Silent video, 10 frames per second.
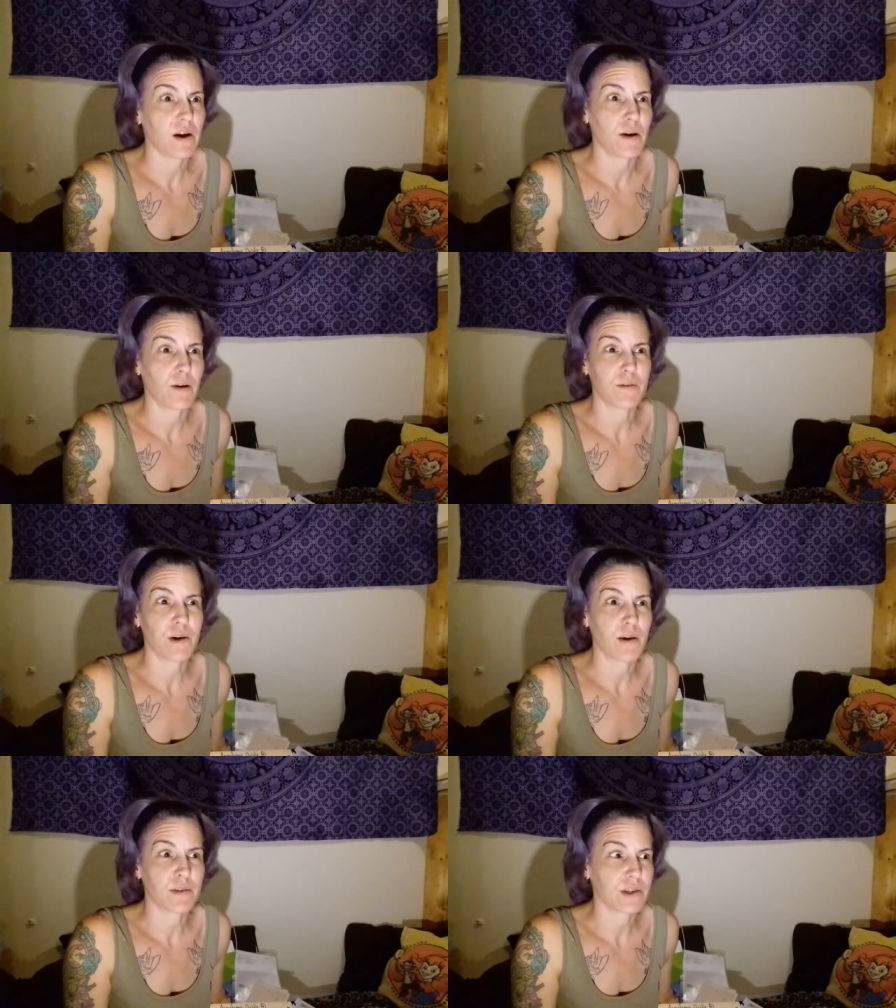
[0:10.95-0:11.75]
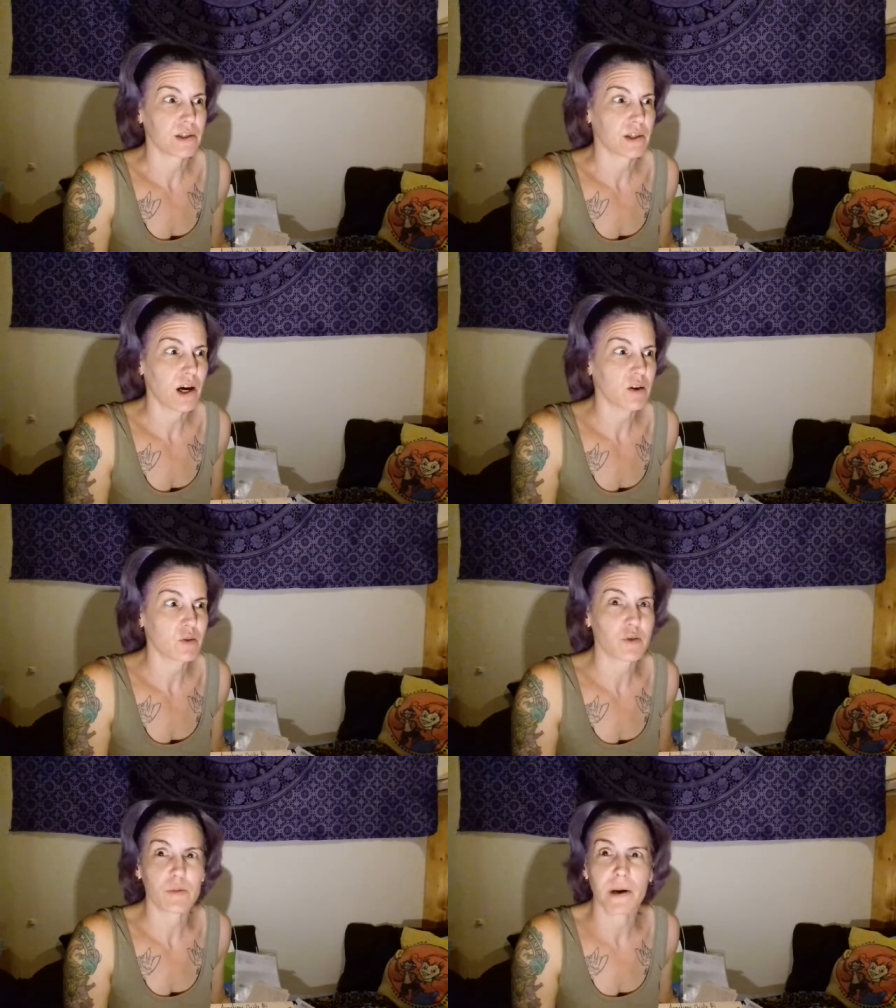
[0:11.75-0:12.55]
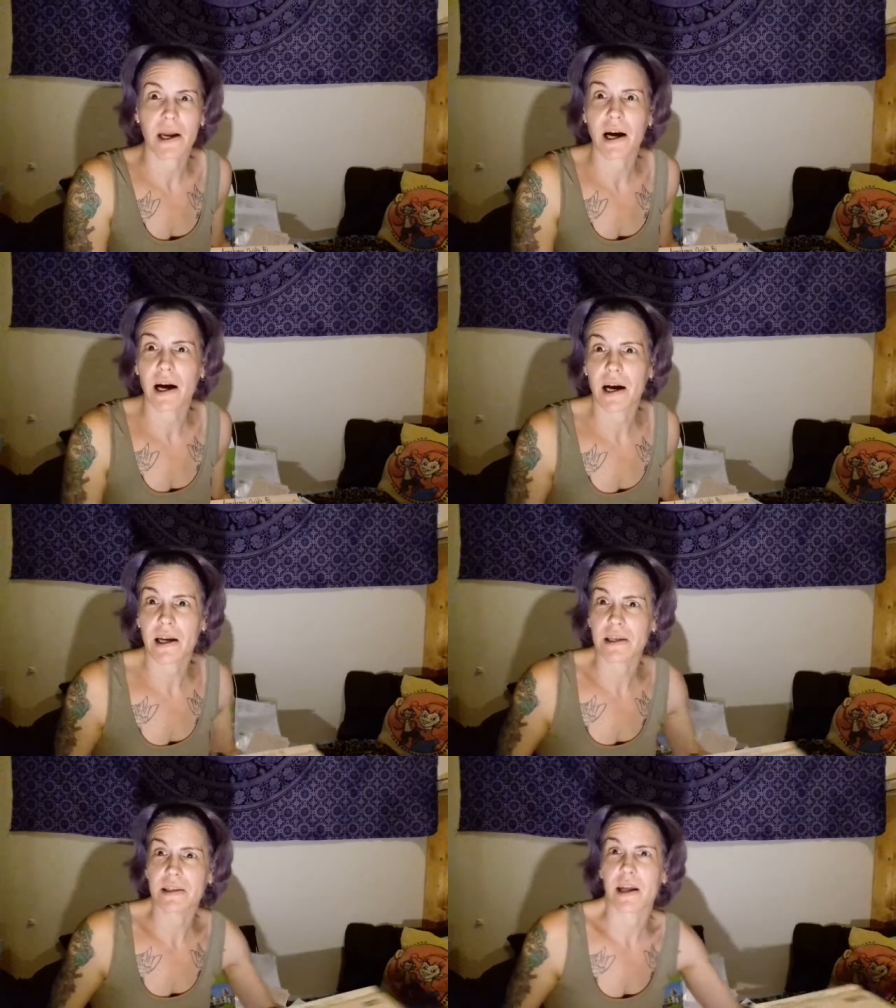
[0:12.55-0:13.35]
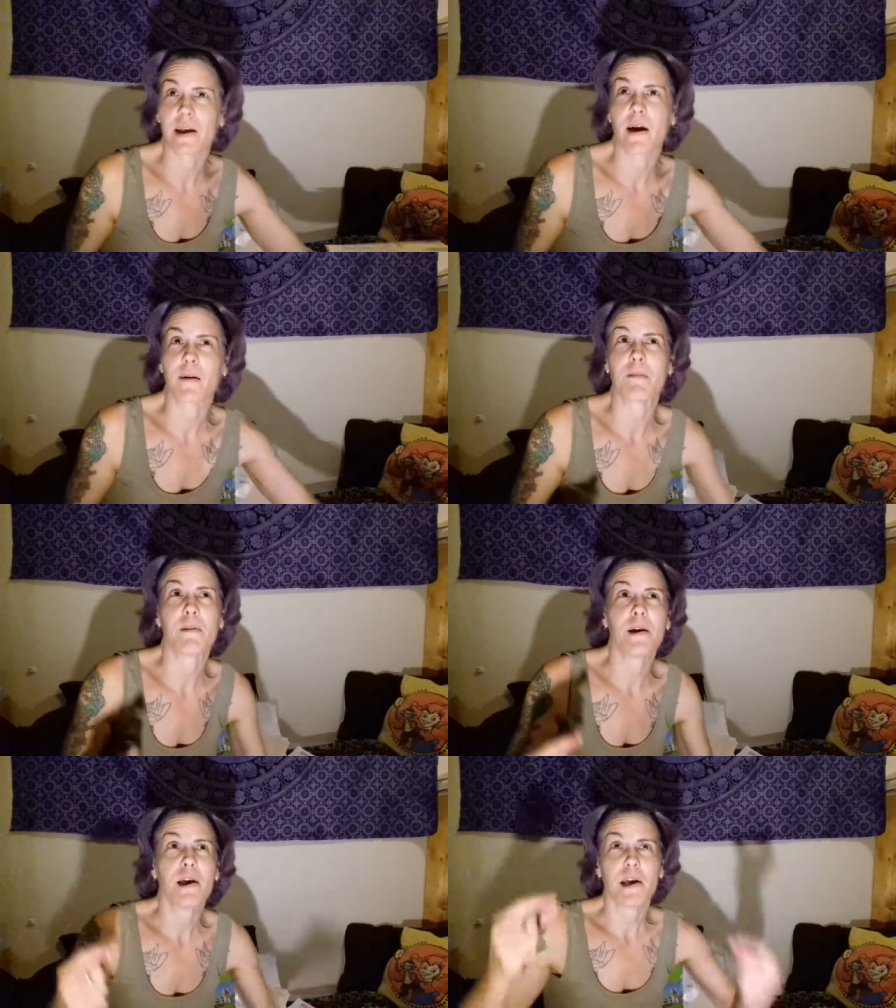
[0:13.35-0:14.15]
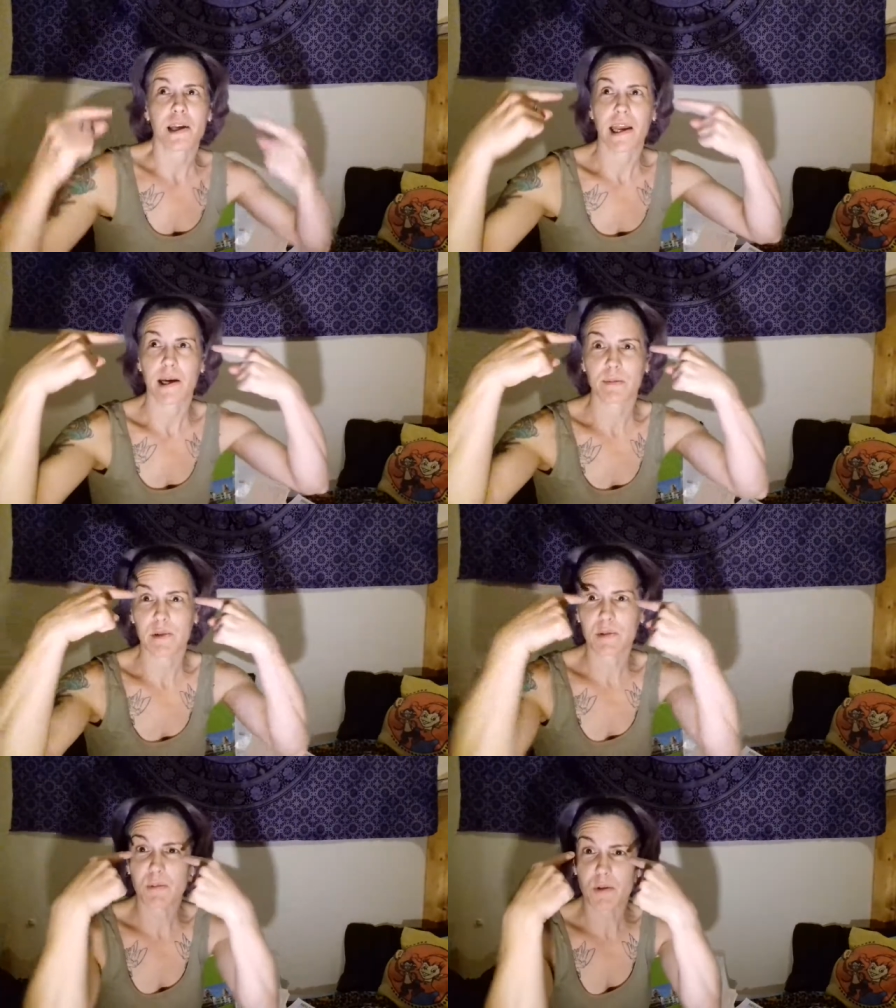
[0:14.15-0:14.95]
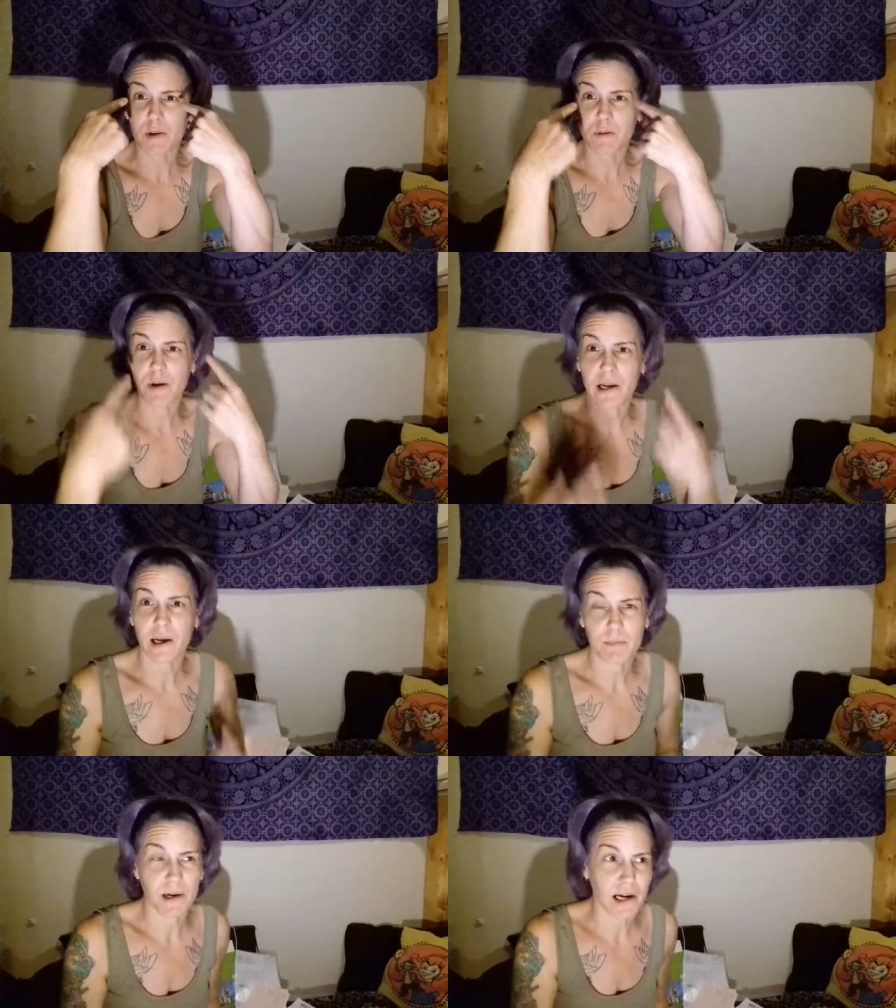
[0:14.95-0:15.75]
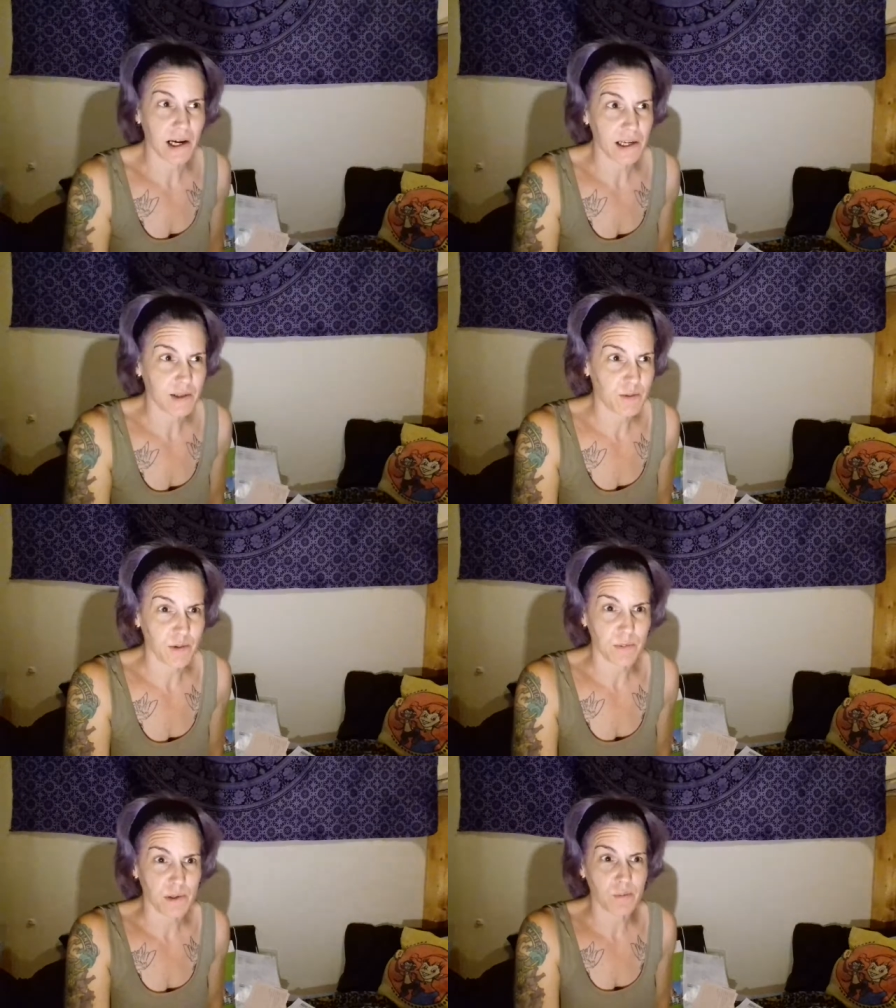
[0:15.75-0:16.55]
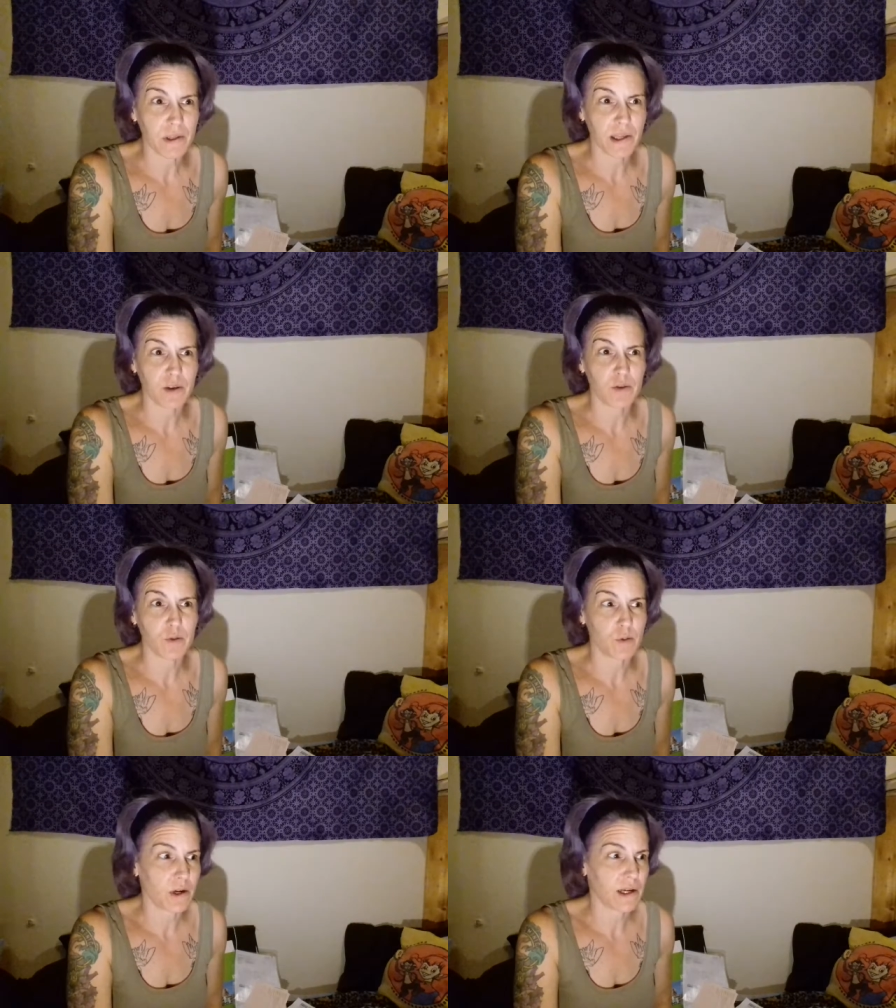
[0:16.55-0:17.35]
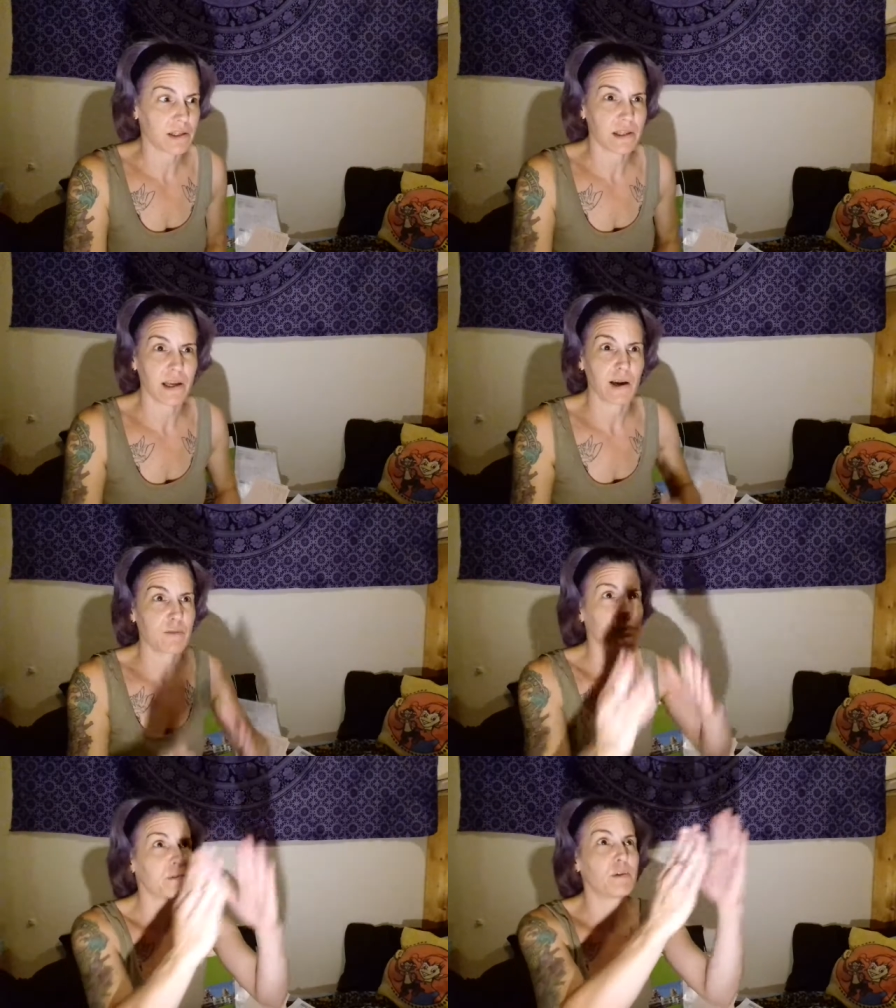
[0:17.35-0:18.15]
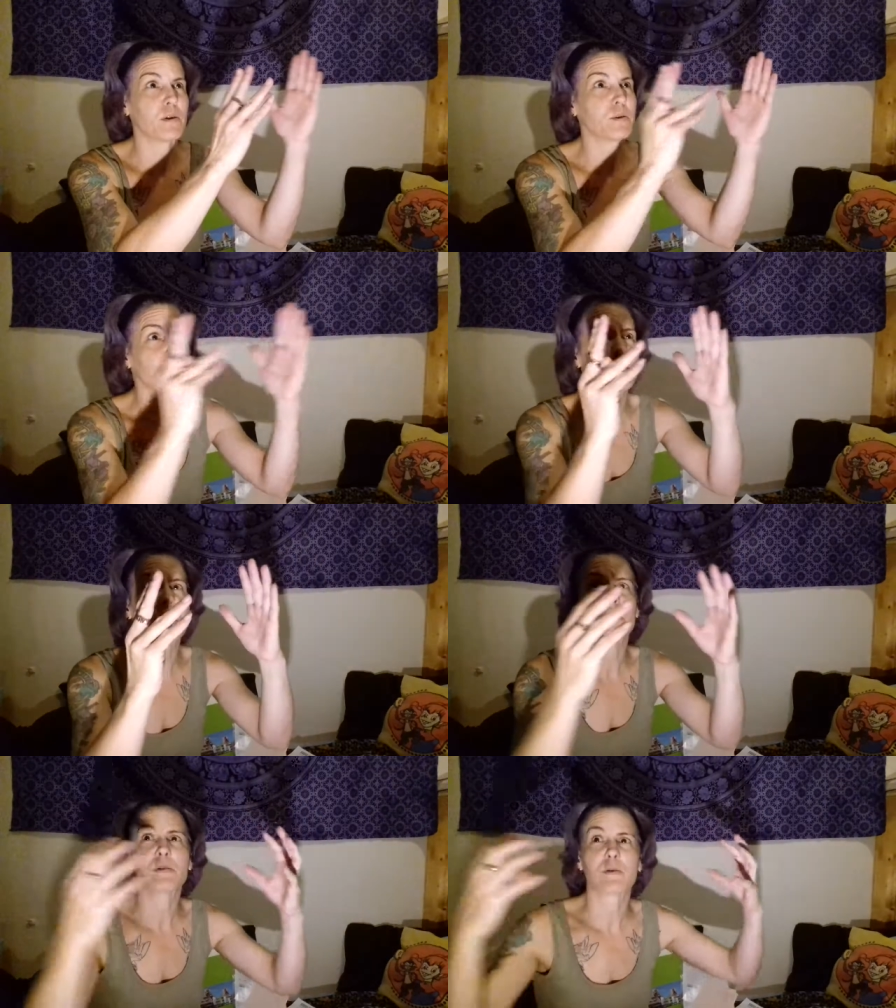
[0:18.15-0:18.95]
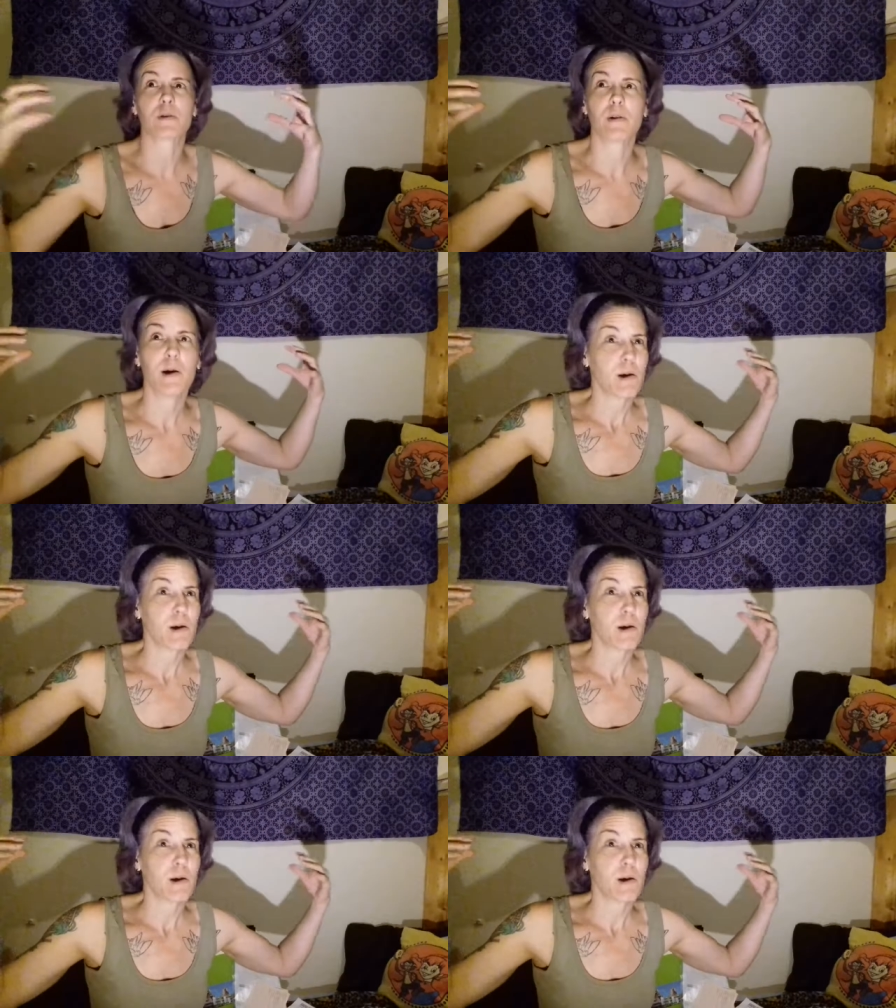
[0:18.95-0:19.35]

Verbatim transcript: of having goggles on my eyes that have cameras pointed right at my eyes, filming what they do as they have me follow lights or